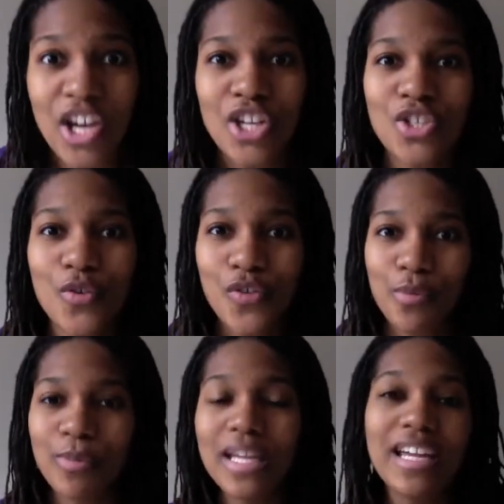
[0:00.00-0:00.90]
So for
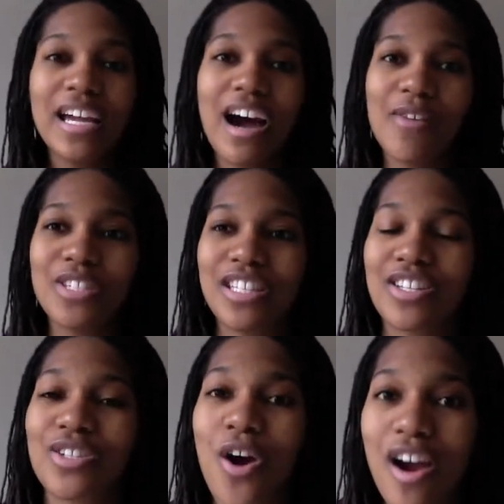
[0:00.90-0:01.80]
me, I was in
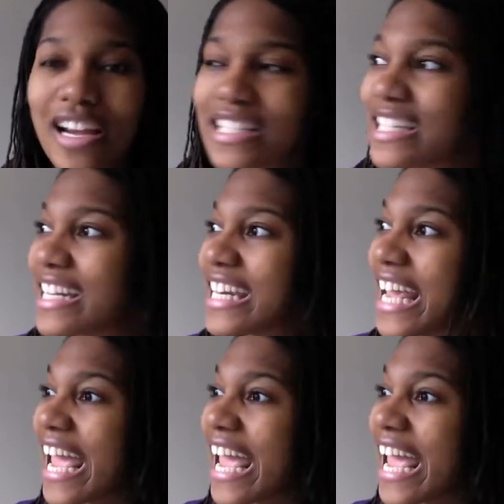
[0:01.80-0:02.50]
this car accident